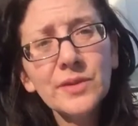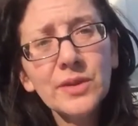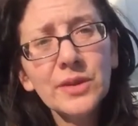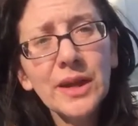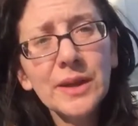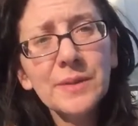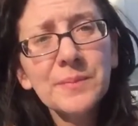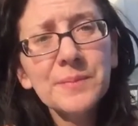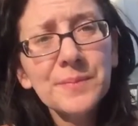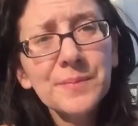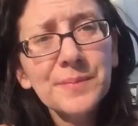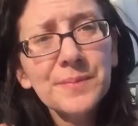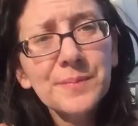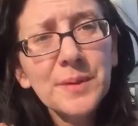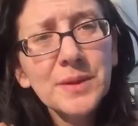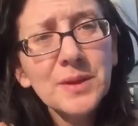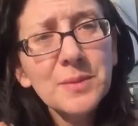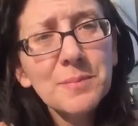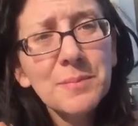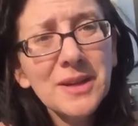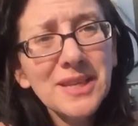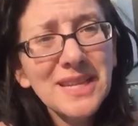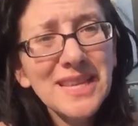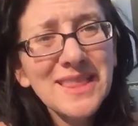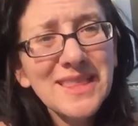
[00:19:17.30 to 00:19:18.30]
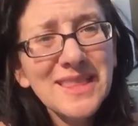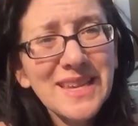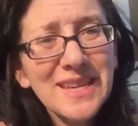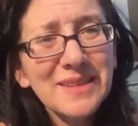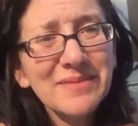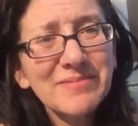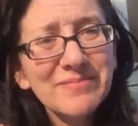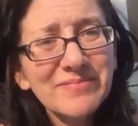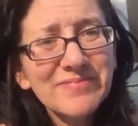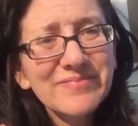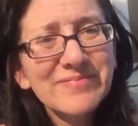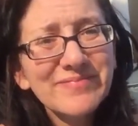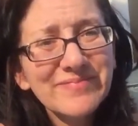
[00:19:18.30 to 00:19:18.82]
okay but the bunny thing
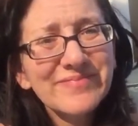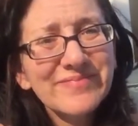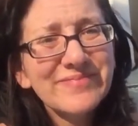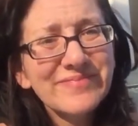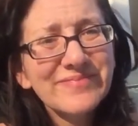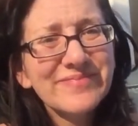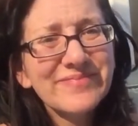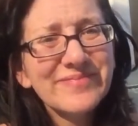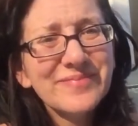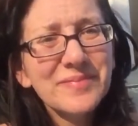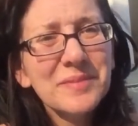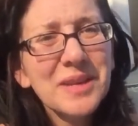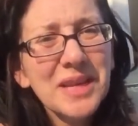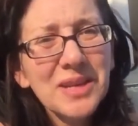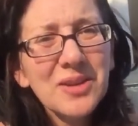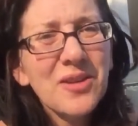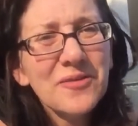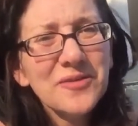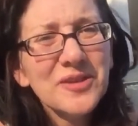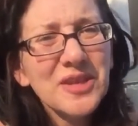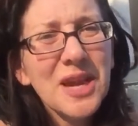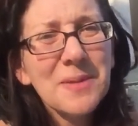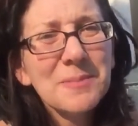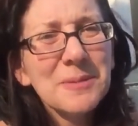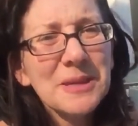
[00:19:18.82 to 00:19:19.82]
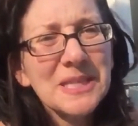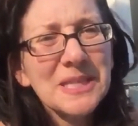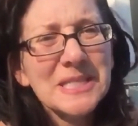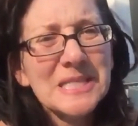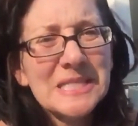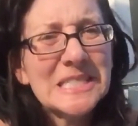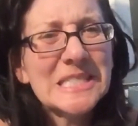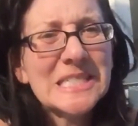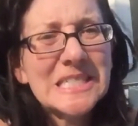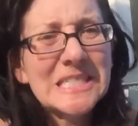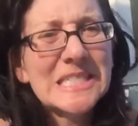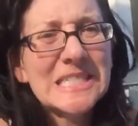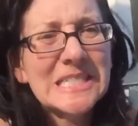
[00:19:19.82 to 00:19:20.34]
I'm getting off topic
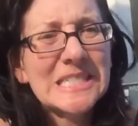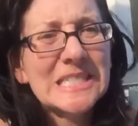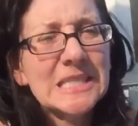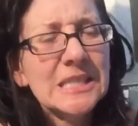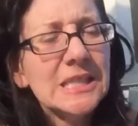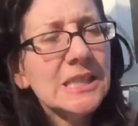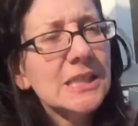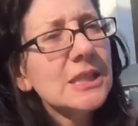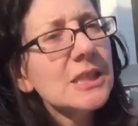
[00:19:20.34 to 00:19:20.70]
I